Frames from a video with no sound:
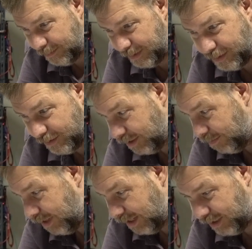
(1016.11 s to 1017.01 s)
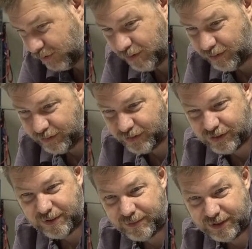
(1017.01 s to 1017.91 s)
be turned into MIDI controllers or
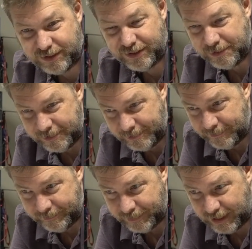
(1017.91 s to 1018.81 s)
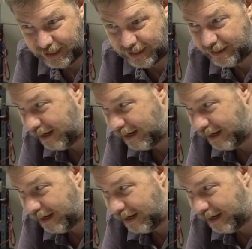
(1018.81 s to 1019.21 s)
something. And